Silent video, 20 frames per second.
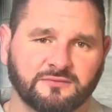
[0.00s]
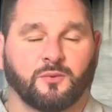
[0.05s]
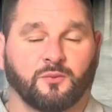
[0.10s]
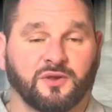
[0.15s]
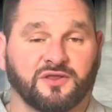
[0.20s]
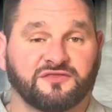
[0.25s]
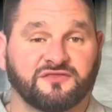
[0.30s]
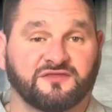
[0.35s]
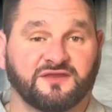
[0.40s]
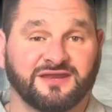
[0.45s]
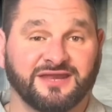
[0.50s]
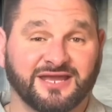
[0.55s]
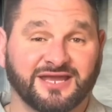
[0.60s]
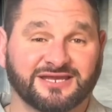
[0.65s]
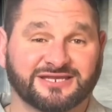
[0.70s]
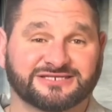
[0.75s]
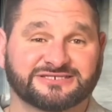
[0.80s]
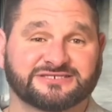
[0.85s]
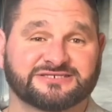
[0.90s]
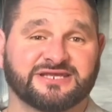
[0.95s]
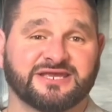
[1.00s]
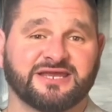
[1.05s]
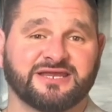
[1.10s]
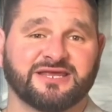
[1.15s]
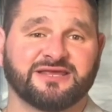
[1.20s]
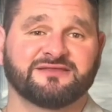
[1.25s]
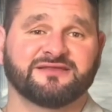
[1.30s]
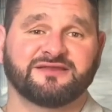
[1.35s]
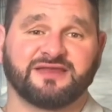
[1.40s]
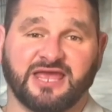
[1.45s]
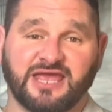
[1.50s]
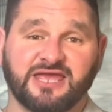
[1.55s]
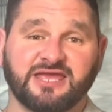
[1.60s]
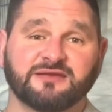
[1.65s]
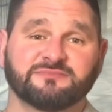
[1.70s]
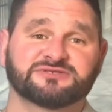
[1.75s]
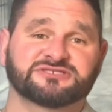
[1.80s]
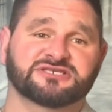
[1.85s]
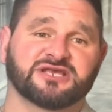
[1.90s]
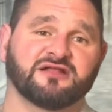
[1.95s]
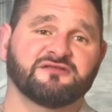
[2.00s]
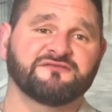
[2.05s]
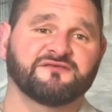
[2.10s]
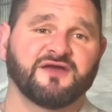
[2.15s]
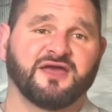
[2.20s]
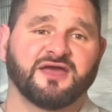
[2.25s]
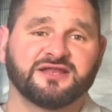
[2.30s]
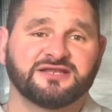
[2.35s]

with Nicholas stating that he himself